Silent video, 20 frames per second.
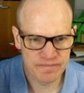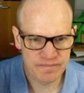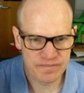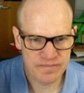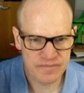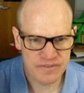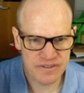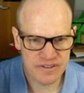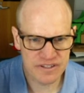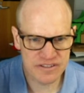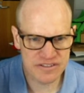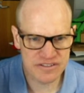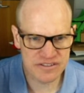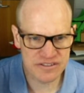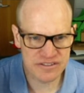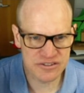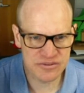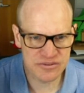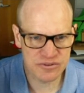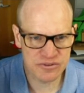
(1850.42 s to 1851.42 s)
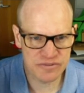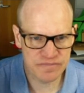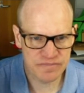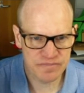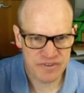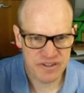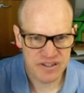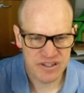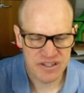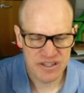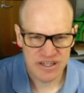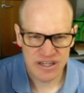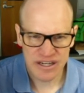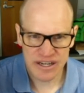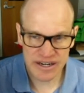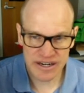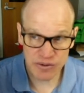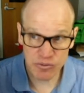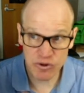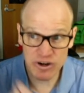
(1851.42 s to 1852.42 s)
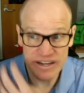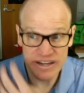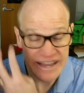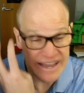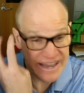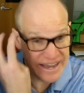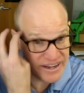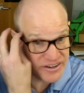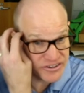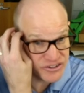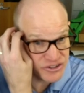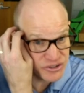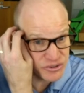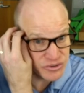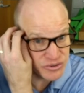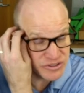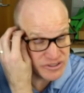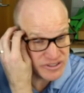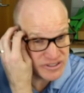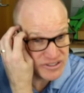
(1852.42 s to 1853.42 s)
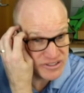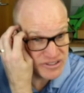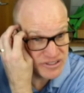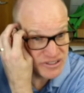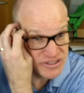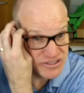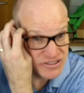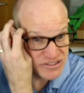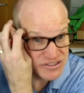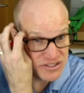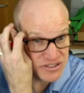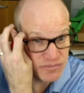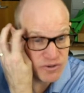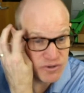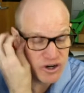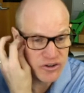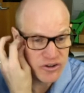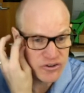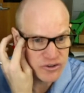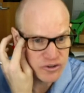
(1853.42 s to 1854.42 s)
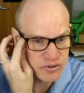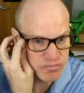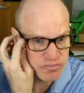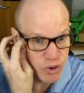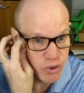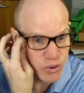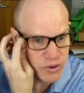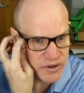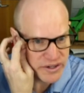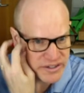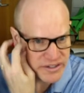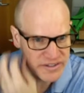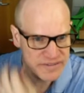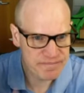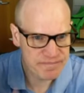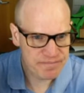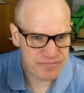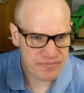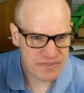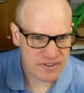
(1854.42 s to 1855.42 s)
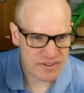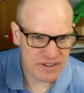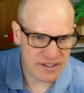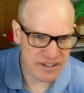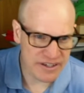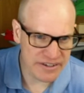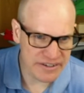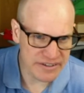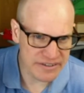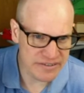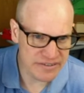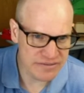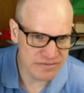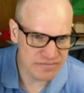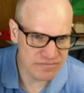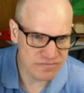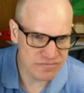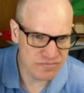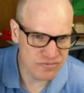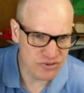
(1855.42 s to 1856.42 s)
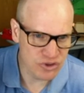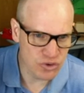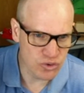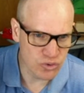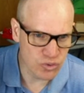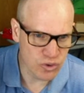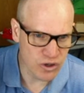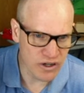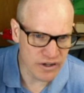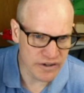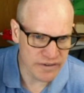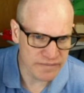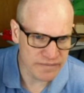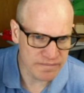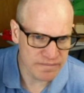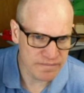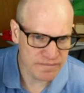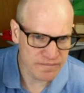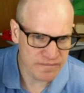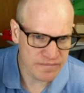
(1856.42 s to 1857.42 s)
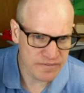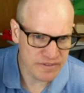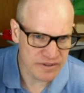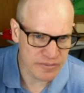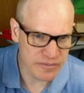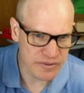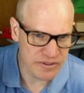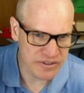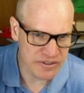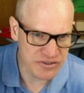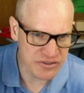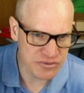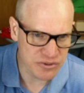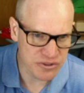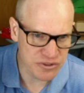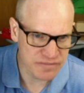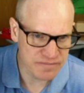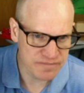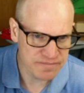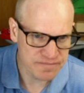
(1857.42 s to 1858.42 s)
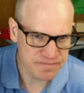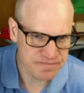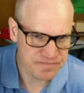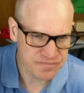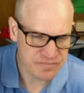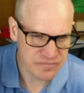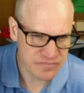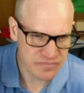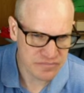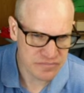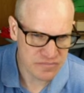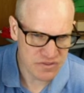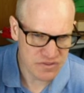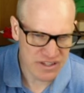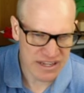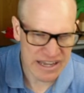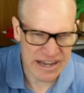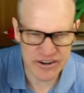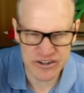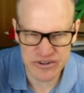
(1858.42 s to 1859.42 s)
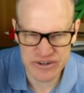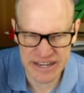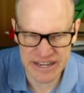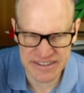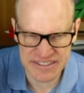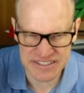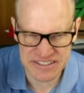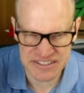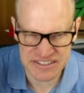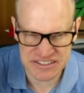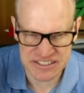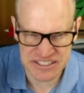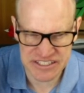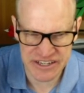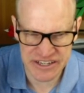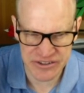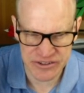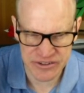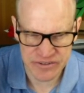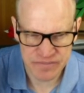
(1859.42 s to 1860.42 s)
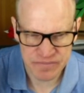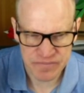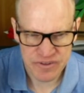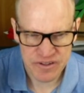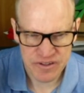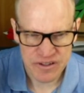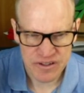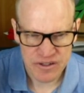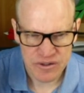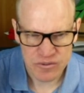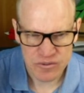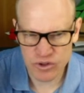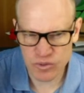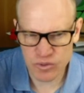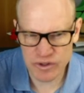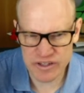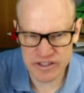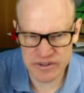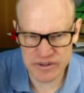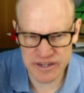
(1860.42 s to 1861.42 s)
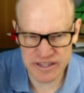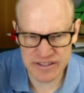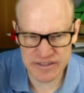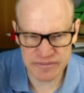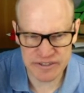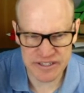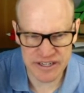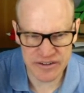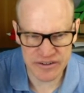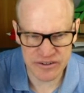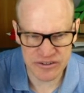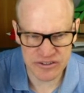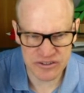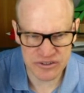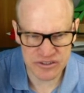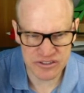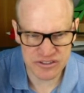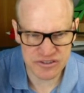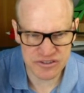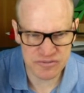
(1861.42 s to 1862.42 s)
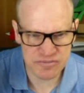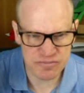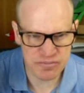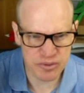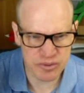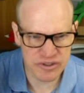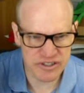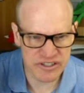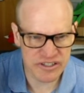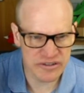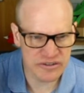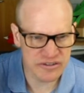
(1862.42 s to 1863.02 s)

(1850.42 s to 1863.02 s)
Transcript: That's this one. And I want to add to it some other point like 2, 1. That would be this one. How do you add these things together? Well, the way that you add them together, so this point here is